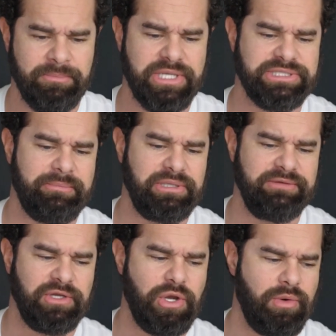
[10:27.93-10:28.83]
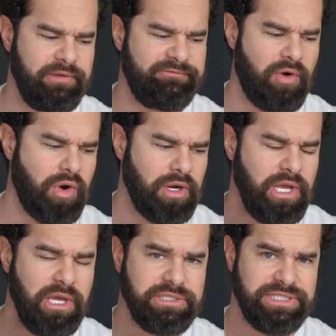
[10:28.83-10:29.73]
because I believe in going far
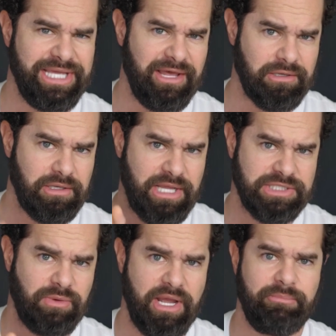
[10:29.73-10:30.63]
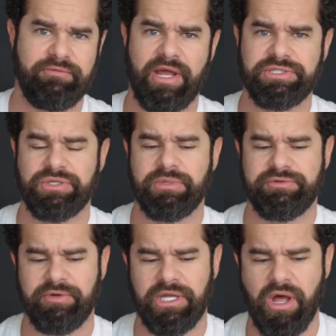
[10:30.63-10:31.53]
together. And that's why I provide so
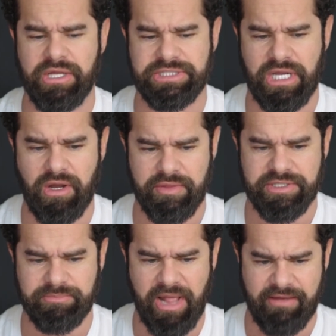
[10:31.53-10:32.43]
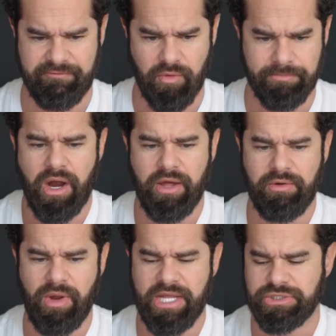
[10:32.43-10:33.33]
much free content on this platform.
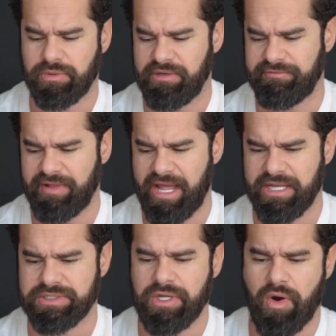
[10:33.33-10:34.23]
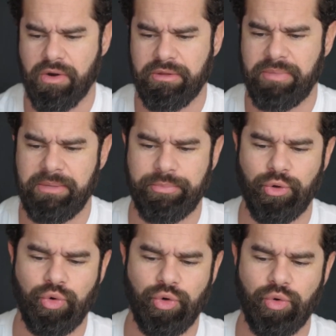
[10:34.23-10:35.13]
Otherwise, green flags are the
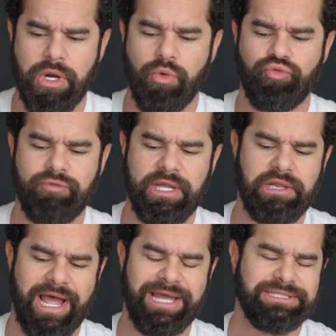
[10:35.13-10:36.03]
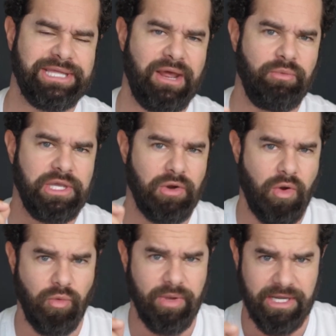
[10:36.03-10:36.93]
people who realize that we can
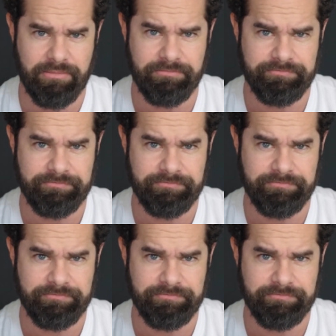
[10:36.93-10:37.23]
all win.